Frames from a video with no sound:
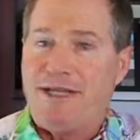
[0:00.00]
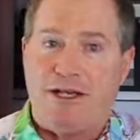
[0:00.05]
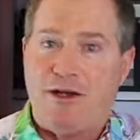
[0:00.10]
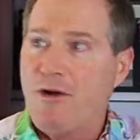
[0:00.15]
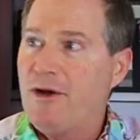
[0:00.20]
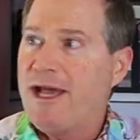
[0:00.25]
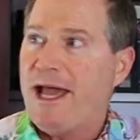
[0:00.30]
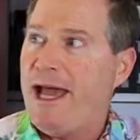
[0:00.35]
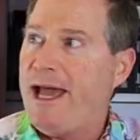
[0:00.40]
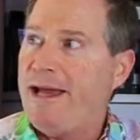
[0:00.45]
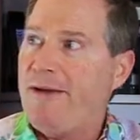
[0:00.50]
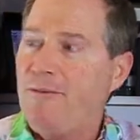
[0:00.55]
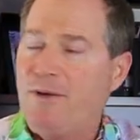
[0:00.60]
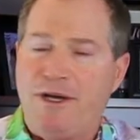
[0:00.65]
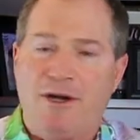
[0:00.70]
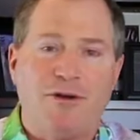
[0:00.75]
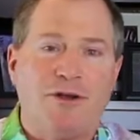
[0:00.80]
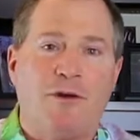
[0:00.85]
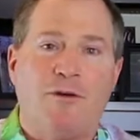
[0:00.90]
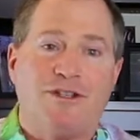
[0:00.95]
like, okay, we
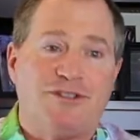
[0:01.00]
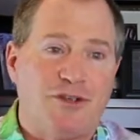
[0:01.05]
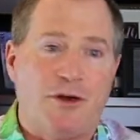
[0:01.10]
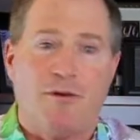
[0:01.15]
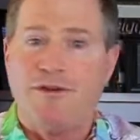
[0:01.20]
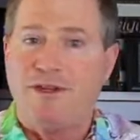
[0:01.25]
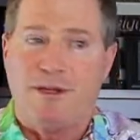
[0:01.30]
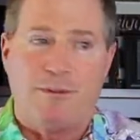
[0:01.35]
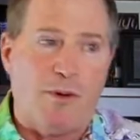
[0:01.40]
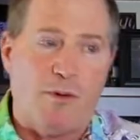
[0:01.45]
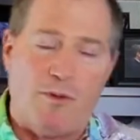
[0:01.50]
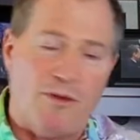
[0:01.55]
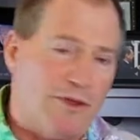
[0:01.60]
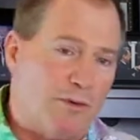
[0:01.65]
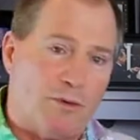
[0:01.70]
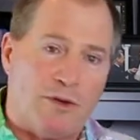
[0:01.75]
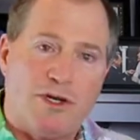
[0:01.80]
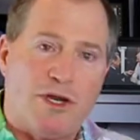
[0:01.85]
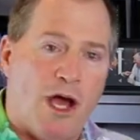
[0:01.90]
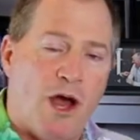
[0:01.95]
don't know what's over there, but
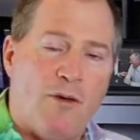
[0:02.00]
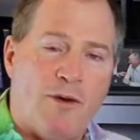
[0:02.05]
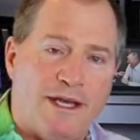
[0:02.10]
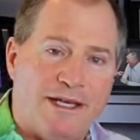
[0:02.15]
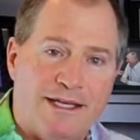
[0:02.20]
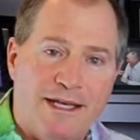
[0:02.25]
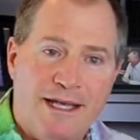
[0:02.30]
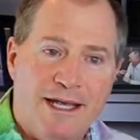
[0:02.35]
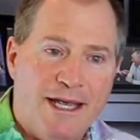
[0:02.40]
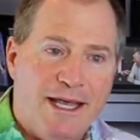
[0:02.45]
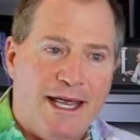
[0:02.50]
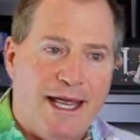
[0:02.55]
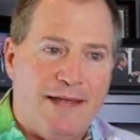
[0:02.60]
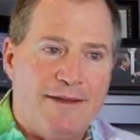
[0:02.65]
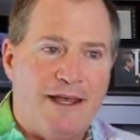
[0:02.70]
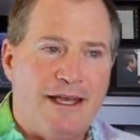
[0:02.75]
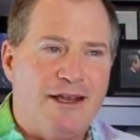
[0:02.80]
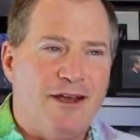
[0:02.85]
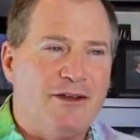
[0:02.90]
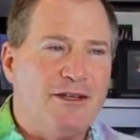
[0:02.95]
we're going. And
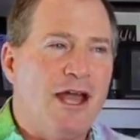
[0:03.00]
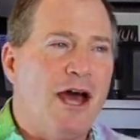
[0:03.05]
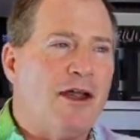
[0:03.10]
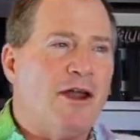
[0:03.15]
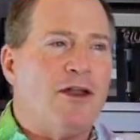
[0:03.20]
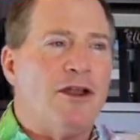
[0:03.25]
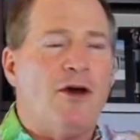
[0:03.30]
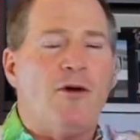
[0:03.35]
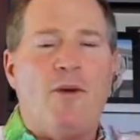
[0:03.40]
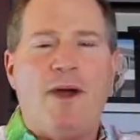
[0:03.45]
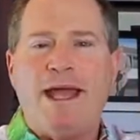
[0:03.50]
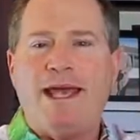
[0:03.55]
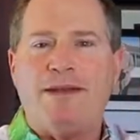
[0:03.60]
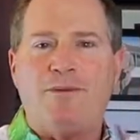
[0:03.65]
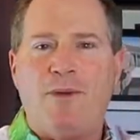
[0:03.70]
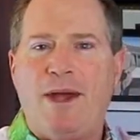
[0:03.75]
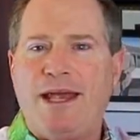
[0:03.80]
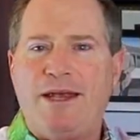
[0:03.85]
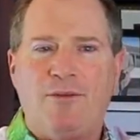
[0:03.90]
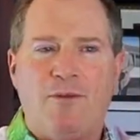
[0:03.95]
then you go, no,
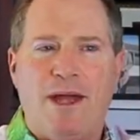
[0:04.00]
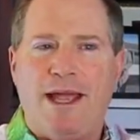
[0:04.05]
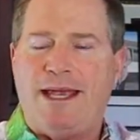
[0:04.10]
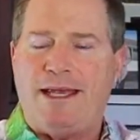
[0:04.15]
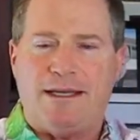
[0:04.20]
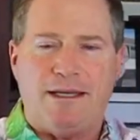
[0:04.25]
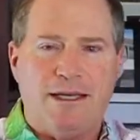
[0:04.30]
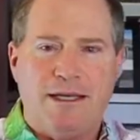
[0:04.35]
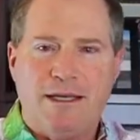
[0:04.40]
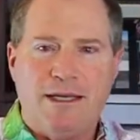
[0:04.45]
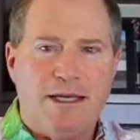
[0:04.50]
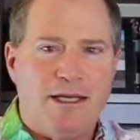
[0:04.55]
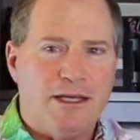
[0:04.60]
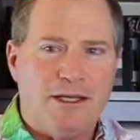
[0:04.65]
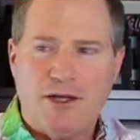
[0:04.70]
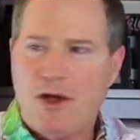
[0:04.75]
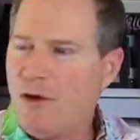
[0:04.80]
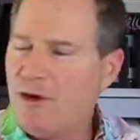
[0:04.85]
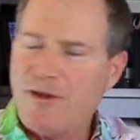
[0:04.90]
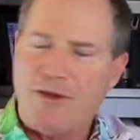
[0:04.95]
wait.
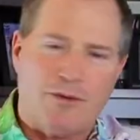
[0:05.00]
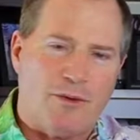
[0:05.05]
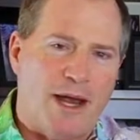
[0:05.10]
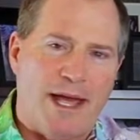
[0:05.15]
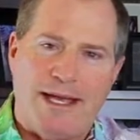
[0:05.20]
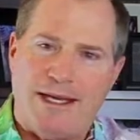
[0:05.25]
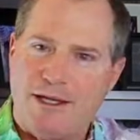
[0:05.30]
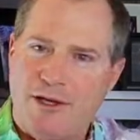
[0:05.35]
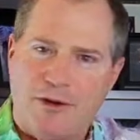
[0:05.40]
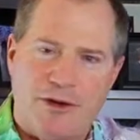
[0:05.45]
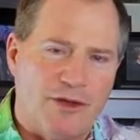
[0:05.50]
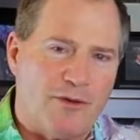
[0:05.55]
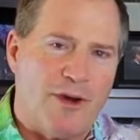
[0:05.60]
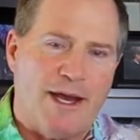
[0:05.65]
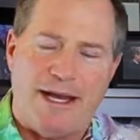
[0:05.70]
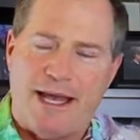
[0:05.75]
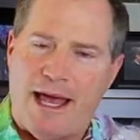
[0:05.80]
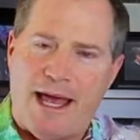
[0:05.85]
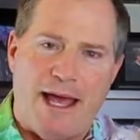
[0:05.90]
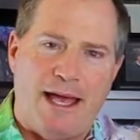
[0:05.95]
Go to the right.
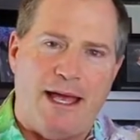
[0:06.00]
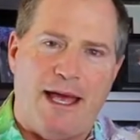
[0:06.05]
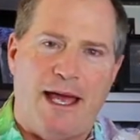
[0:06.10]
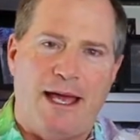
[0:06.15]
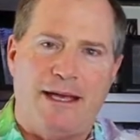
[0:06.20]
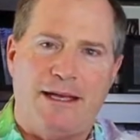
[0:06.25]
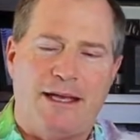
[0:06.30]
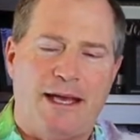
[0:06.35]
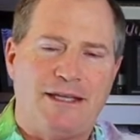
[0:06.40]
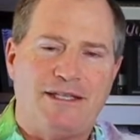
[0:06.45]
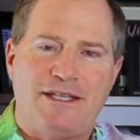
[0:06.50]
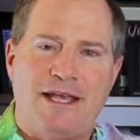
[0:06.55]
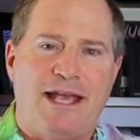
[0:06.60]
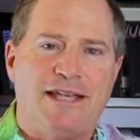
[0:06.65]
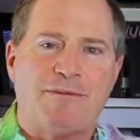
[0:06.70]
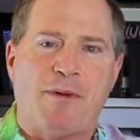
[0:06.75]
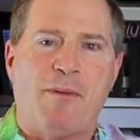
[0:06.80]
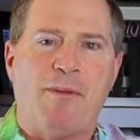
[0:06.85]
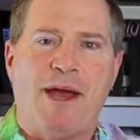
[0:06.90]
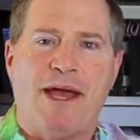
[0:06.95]
I
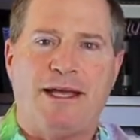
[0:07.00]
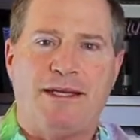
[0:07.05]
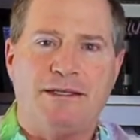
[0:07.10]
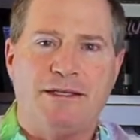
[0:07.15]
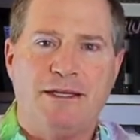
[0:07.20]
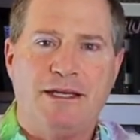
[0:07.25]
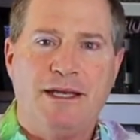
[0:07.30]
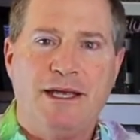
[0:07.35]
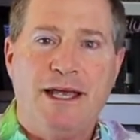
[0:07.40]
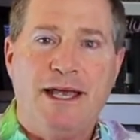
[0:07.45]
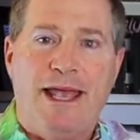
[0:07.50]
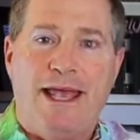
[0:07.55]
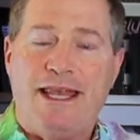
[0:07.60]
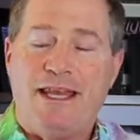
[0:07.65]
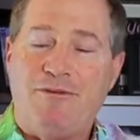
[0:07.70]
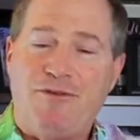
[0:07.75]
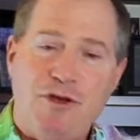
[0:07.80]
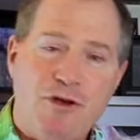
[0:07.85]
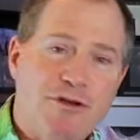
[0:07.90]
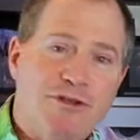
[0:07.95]
changed my mind. And
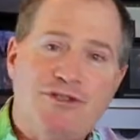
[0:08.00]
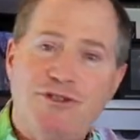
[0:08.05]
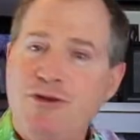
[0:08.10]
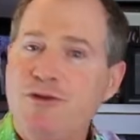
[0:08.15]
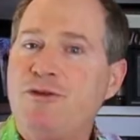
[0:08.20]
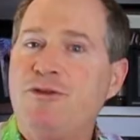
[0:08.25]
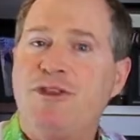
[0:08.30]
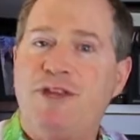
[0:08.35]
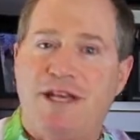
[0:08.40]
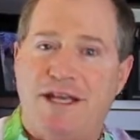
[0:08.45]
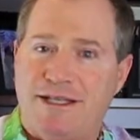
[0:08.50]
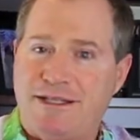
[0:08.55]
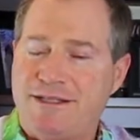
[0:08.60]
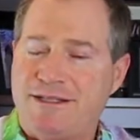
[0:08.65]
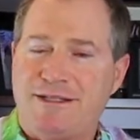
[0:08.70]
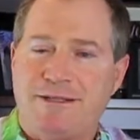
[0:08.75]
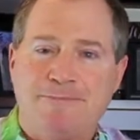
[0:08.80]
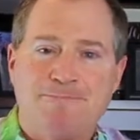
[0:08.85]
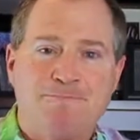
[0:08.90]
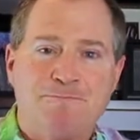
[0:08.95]
if you do
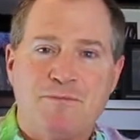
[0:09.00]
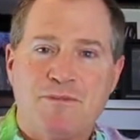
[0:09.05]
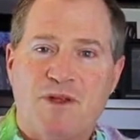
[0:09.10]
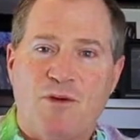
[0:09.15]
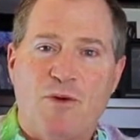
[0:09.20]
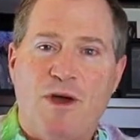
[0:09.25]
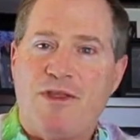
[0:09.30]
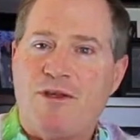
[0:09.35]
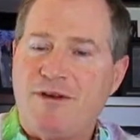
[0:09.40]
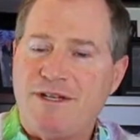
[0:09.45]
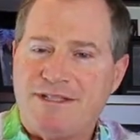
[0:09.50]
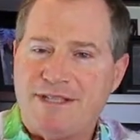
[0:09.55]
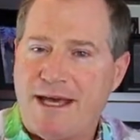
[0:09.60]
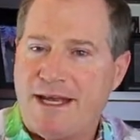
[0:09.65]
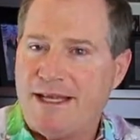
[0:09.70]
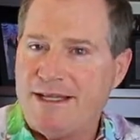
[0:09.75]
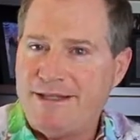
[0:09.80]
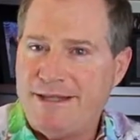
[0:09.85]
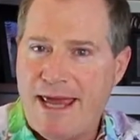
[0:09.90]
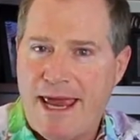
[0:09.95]
this, whether it's
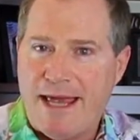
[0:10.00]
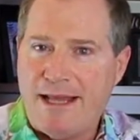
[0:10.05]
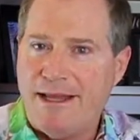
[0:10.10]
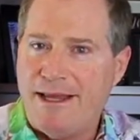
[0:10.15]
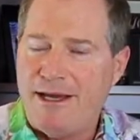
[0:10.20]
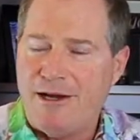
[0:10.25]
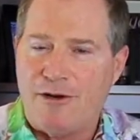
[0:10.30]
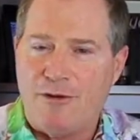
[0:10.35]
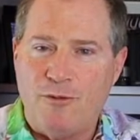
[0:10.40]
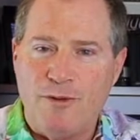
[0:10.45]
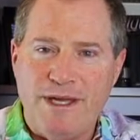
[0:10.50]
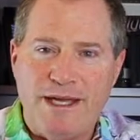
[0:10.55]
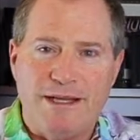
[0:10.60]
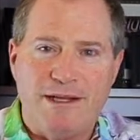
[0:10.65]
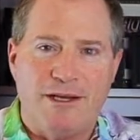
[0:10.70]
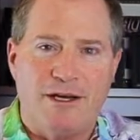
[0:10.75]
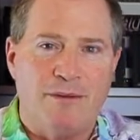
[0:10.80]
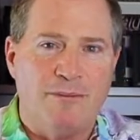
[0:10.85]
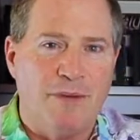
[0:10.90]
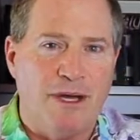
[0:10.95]
on a daily or
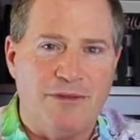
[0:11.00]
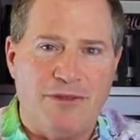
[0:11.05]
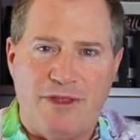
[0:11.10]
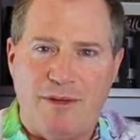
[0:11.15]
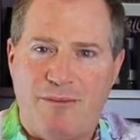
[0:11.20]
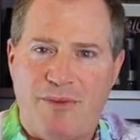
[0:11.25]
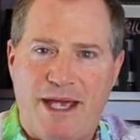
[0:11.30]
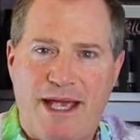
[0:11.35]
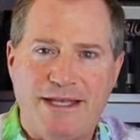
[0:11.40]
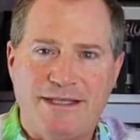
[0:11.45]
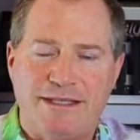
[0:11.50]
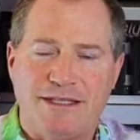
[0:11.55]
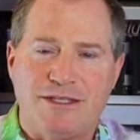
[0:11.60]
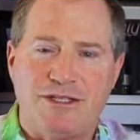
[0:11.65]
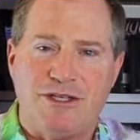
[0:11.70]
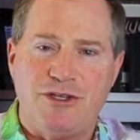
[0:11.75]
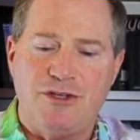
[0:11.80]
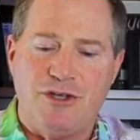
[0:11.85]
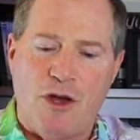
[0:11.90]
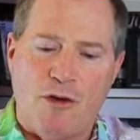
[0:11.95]
weekly or monthly
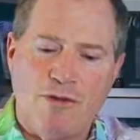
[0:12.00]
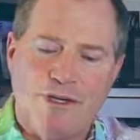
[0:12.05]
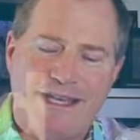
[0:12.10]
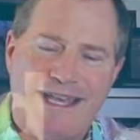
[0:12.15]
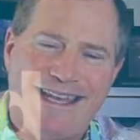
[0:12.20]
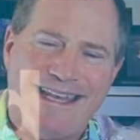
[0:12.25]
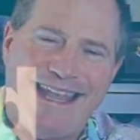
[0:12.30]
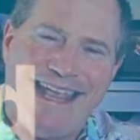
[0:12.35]
basis, you don't get